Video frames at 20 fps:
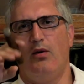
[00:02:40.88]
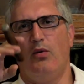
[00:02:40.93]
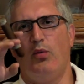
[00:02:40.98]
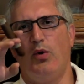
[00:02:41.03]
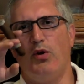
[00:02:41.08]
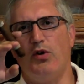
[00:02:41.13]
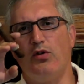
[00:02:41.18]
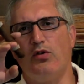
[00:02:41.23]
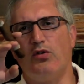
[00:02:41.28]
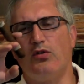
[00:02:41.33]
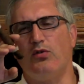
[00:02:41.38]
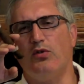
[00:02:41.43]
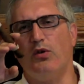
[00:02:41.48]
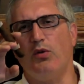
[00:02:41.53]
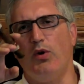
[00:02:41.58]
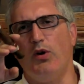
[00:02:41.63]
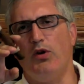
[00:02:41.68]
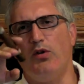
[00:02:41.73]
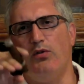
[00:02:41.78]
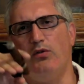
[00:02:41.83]
When you're doing
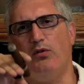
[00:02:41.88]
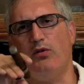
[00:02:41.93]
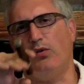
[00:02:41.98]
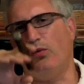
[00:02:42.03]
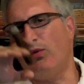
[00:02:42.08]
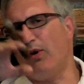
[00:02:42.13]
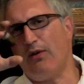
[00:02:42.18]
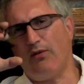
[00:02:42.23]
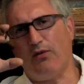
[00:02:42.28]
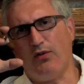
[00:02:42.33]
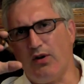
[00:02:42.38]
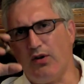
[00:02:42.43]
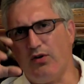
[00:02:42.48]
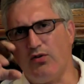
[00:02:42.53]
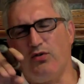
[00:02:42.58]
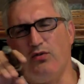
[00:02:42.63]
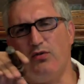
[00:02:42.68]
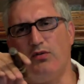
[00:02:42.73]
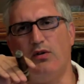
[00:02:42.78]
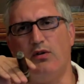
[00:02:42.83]
what you do, whatever it is
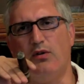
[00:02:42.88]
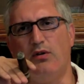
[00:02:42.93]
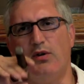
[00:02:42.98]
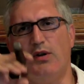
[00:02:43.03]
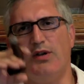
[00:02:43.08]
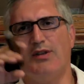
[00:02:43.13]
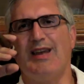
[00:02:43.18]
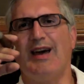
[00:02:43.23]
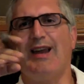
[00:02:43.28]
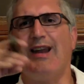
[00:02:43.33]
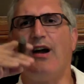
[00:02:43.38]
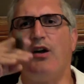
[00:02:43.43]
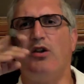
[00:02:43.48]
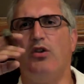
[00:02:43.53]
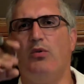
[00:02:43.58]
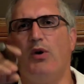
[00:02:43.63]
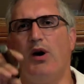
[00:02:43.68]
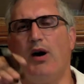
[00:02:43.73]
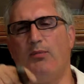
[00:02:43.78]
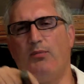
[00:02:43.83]
you do, is that how
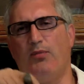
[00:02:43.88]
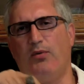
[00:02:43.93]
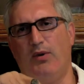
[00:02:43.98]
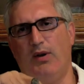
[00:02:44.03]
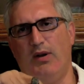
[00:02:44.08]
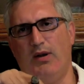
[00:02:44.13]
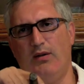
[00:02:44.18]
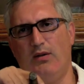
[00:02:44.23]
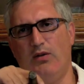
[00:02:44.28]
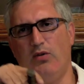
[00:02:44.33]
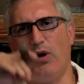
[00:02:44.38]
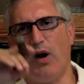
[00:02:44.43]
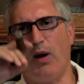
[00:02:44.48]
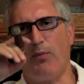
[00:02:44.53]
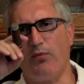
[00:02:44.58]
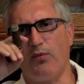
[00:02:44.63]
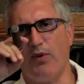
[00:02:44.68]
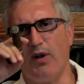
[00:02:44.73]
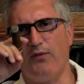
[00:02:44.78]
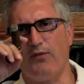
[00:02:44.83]
you operate? Do you
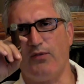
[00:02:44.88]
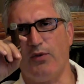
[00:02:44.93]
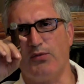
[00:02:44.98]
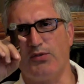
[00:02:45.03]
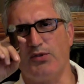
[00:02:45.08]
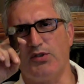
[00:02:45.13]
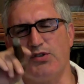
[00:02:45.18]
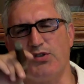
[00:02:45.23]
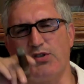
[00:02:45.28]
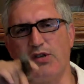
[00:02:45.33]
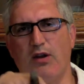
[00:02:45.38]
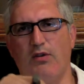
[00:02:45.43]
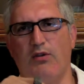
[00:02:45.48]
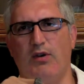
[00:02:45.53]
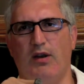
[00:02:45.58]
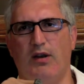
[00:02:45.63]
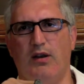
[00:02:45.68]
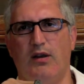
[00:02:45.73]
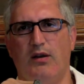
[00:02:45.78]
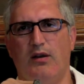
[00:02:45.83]
operate from
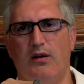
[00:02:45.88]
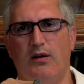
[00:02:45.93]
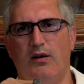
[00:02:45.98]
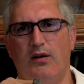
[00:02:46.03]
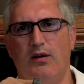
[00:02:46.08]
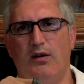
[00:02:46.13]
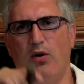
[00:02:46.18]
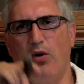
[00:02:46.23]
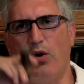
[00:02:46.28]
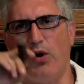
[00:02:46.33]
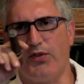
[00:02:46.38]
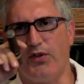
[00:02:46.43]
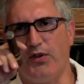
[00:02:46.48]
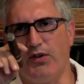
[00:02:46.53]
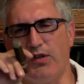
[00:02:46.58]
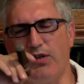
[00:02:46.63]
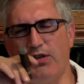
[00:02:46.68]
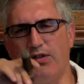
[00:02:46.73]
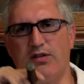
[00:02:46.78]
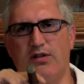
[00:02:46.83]
sincerity,
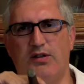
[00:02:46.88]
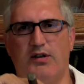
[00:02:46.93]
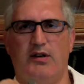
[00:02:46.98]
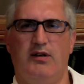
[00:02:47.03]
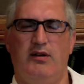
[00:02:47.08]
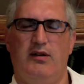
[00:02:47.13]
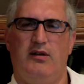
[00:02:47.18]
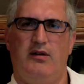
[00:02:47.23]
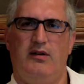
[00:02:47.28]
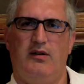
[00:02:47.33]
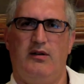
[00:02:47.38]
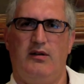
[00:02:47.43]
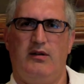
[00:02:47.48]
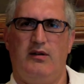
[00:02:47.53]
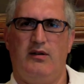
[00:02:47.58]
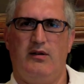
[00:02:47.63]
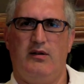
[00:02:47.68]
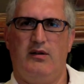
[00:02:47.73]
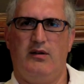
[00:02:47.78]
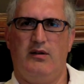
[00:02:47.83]
authenticity?
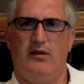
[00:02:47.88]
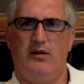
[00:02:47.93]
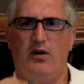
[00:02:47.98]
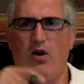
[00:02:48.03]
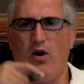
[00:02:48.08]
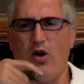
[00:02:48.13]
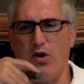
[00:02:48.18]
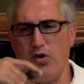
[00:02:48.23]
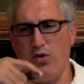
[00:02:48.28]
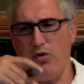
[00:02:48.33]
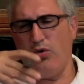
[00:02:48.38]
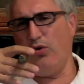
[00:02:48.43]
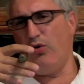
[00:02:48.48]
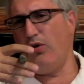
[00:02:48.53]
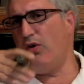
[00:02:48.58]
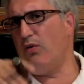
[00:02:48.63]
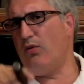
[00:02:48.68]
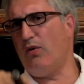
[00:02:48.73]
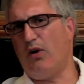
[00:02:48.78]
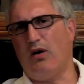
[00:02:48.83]
Are you who
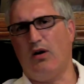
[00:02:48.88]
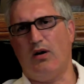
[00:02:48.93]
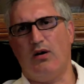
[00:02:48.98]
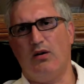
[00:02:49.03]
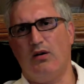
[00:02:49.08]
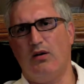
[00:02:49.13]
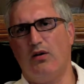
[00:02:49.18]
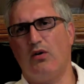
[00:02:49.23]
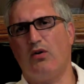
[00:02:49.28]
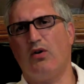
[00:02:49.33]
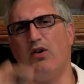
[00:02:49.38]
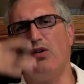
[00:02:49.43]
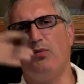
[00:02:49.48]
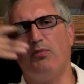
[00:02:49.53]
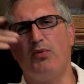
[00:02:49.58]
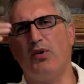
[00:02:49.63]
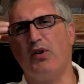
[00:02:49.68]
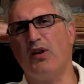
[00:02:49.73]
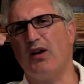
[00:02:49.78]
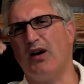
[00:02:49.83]
you are? Or are you
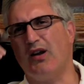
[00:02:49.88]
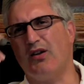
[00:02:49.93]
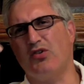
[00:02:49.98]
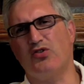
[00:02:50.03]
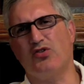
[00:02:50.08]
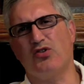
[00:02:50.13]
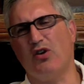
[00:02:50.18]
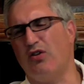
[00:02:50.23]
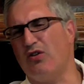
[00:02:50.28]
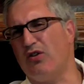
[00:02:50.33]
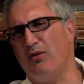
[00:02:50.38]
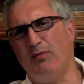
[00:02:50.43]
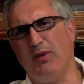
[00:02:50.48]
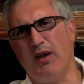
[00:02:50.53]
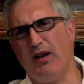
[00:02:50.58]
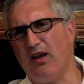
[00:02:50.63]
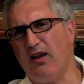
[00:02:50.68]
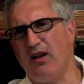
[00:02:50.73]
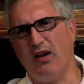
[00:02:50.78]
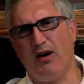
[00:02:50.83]
putting on a show? You're
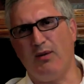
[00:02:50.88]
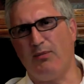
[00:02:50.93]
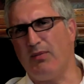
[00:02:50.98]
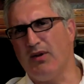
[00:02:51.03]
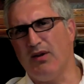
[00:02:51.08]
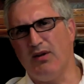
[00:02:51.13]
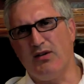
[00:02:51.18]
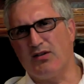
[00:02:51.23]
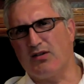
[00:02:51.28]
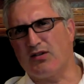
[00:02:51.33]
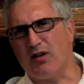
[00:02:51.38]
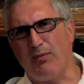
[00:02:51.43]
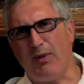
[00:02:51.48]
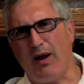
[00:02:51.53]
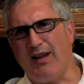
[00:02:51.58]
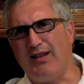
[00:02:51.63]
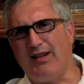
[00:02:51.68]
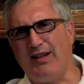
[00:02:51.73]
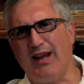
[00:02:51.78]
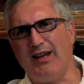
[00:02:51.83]
making up some
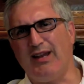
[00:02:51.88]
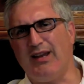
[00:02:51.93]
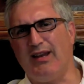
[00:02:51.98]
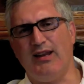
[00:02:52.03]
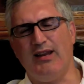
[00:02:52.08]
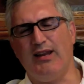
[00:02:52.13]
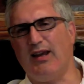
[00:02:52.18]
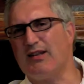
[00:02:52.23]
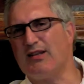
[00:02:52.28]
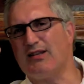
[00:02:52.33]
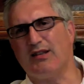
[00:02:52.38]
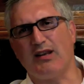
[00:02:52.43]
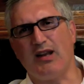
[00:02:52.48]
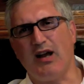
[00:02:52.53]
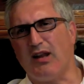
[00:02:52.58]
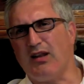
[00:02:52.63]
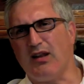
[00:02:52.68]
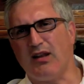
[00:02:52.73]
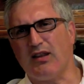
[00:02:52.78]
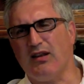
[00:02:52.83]
identity that's
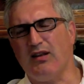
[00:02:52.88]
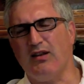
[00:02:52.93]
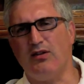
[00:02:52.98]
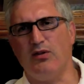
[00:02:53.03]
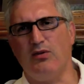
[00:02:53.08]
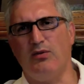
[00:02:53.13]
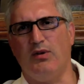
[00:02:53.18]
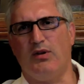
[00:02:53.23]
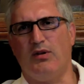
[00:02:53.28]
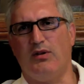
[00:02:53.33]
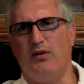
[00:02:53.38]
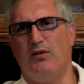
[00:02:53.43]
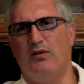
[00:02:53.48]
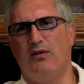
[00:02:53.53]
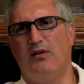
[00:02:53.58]
got nothing to do with you.